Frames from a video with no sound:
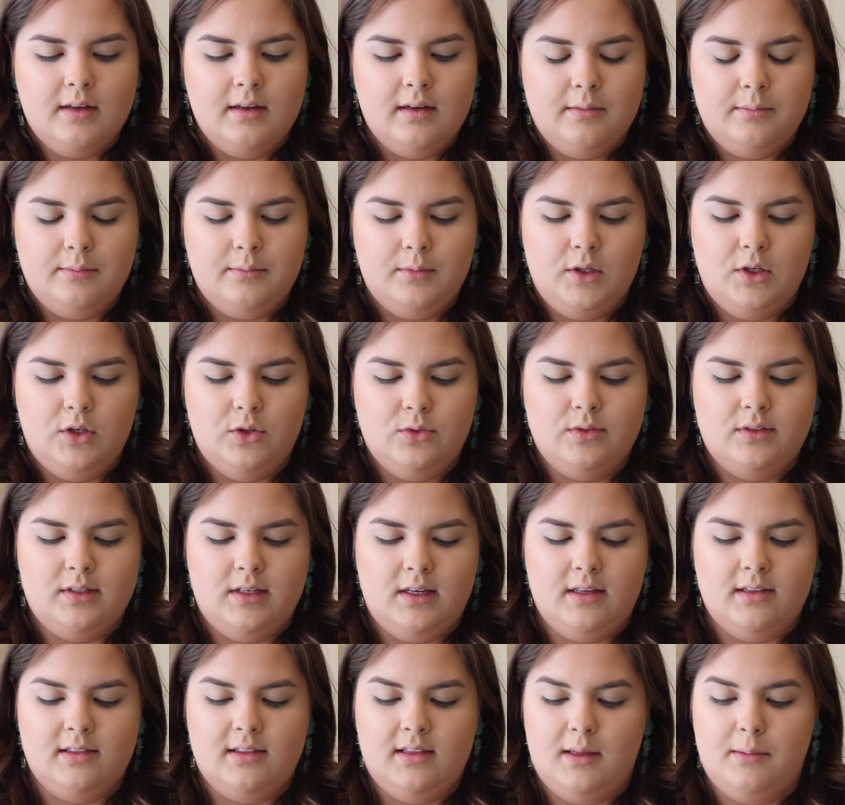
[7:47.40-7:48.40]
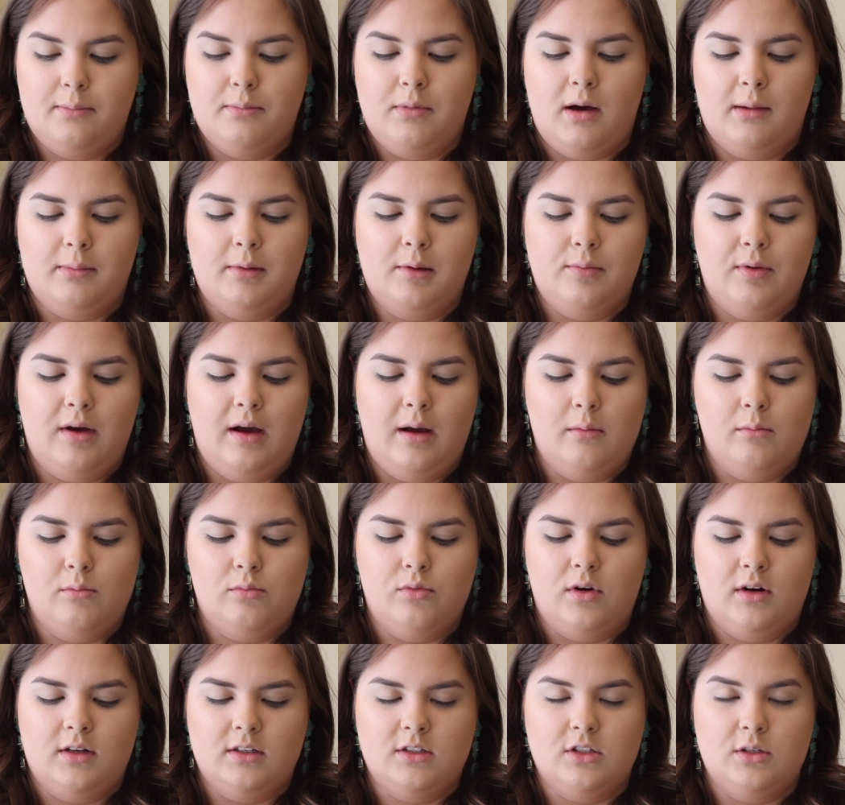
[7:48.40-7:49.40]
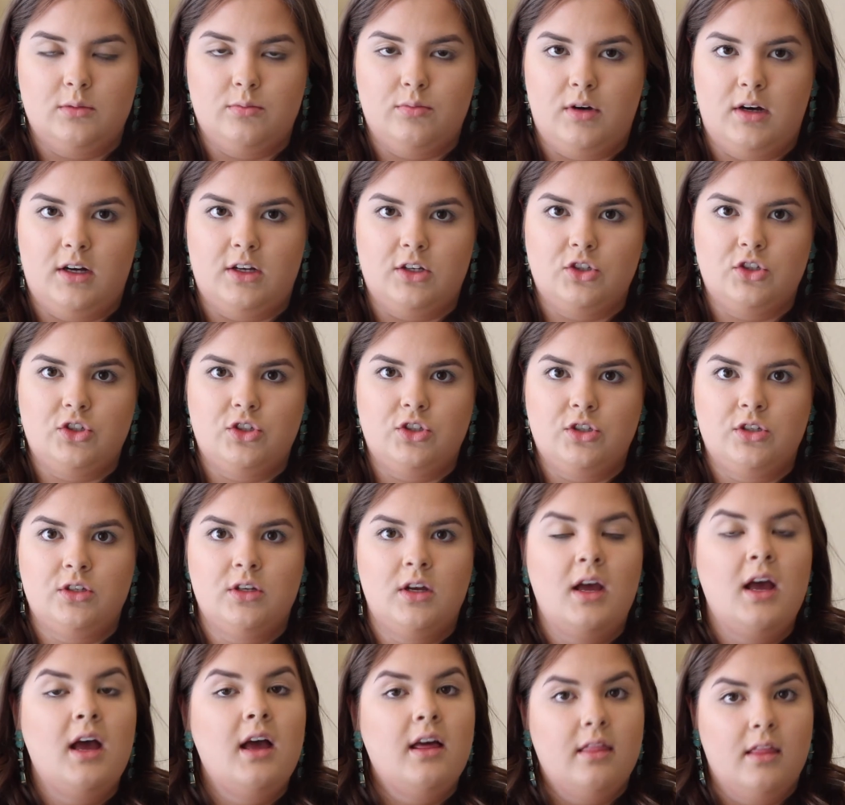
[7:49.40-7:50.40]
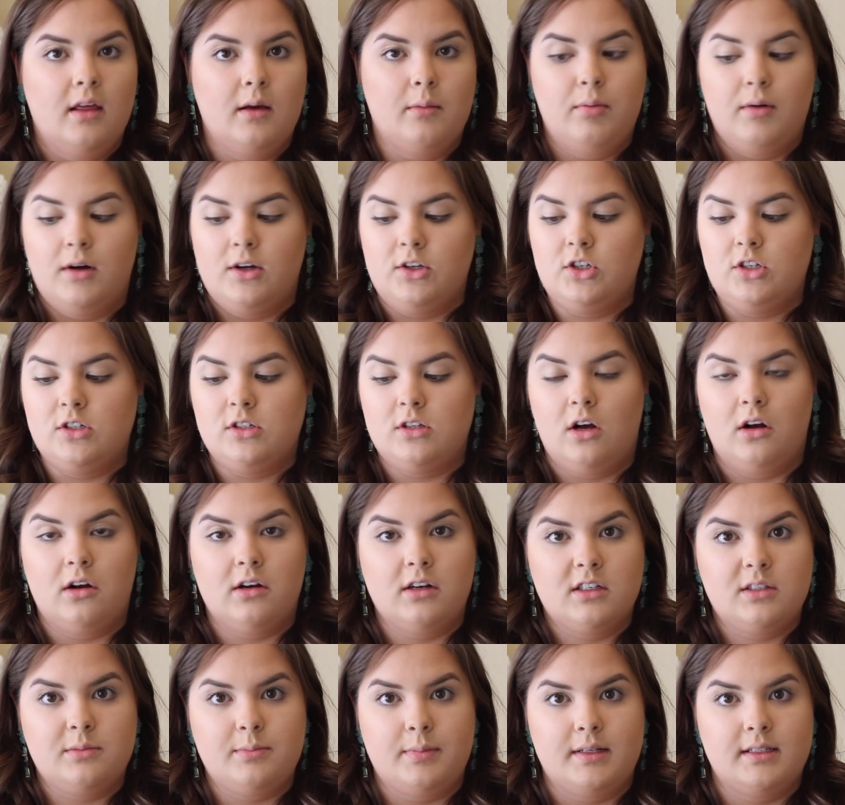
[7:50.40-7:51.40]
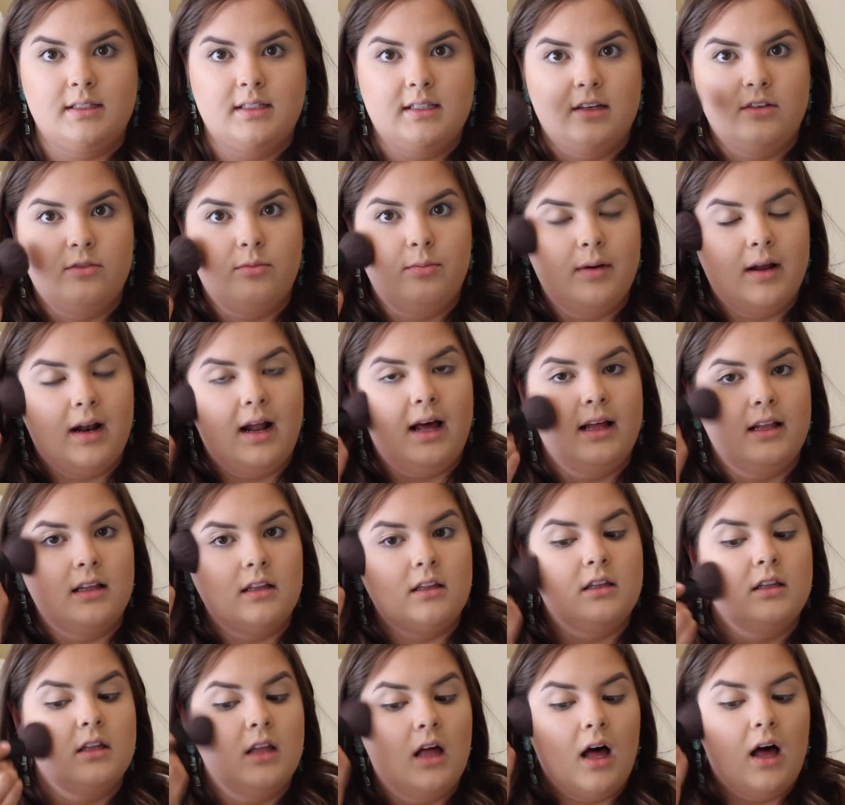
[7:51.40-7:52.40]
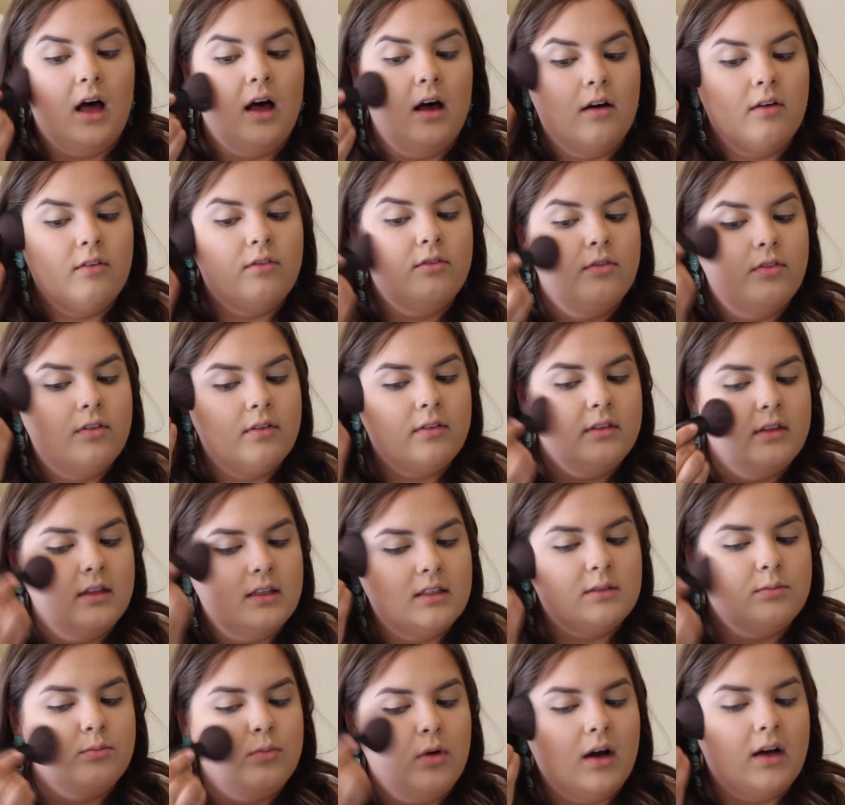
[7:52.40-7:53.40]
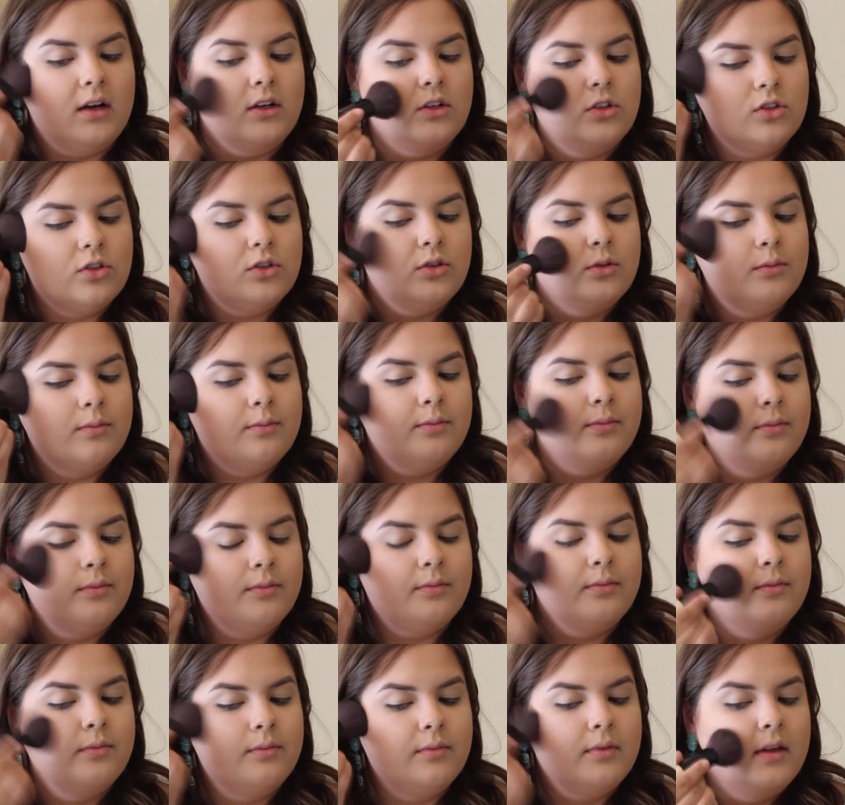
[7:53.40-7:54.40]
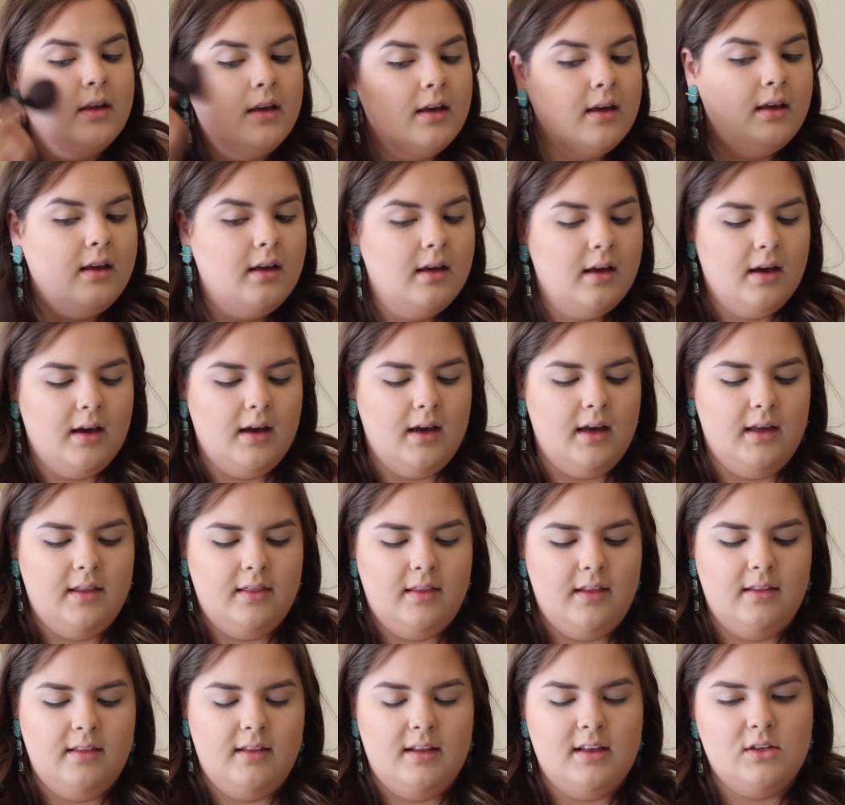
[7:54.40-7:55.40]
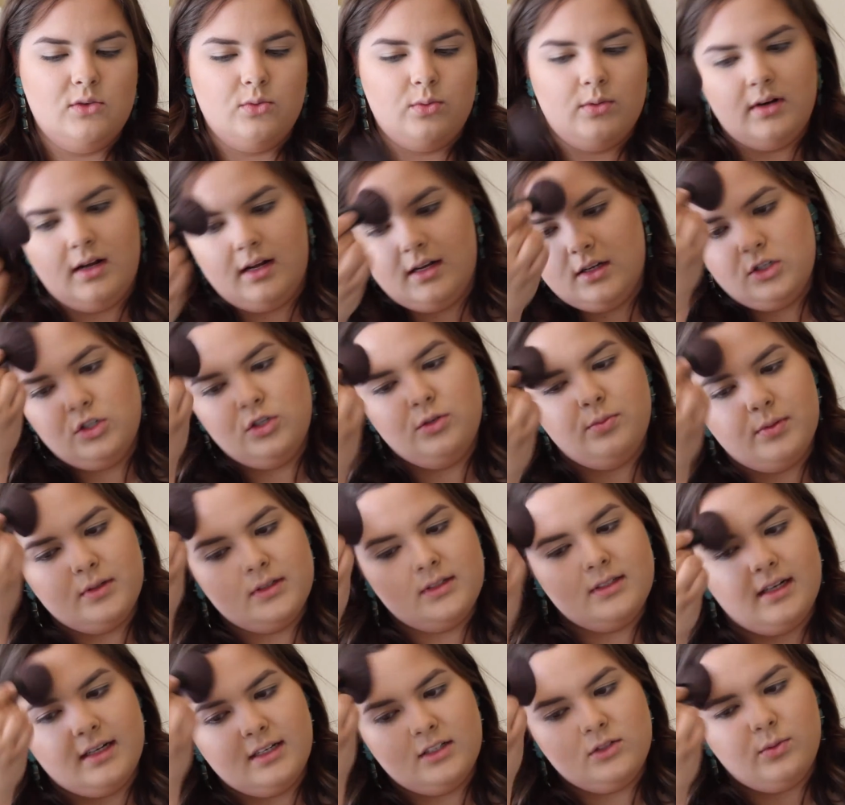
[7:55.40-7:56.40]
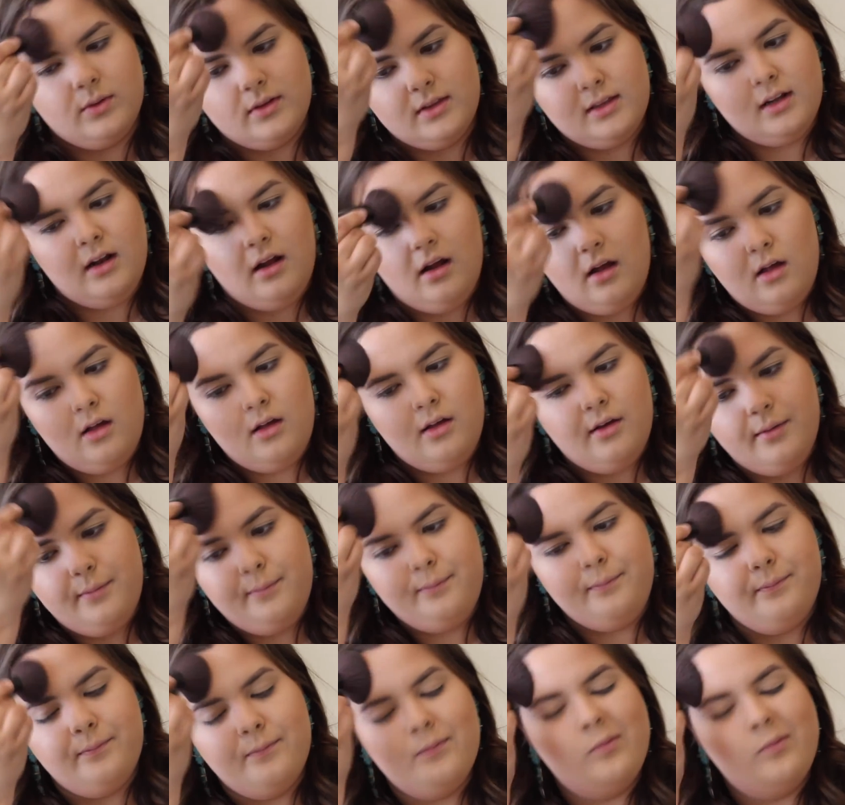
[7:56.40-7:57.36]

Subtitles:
I'm using the Bobbi Brown bronzer brush. Their brushes are expensive, but I love this brush. And then this we're not too precise with at all.